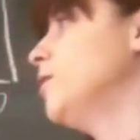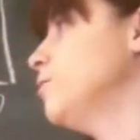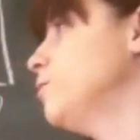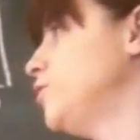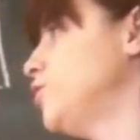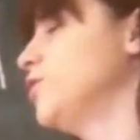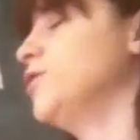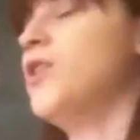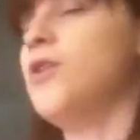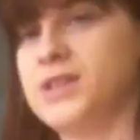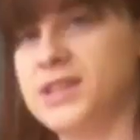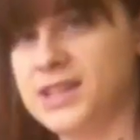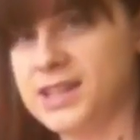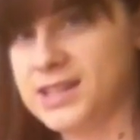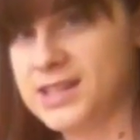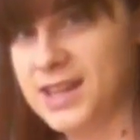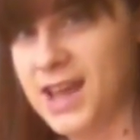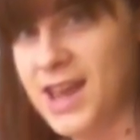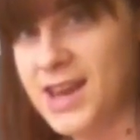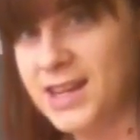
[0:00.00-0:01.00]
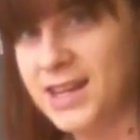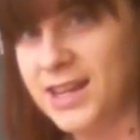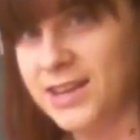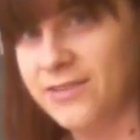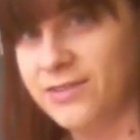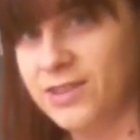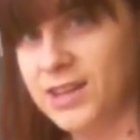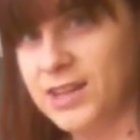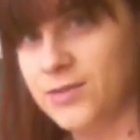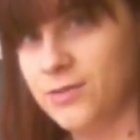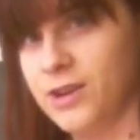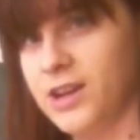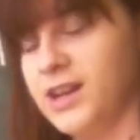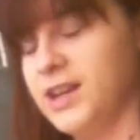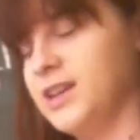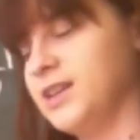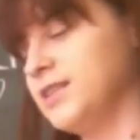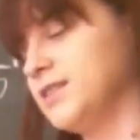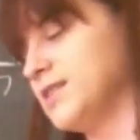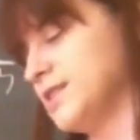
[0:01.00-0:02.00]
which you'll notice isn't any of these
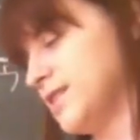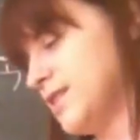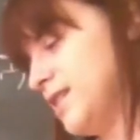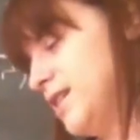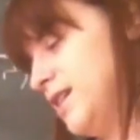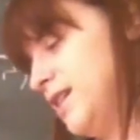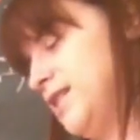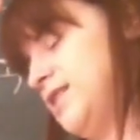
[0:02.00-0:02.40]
readings.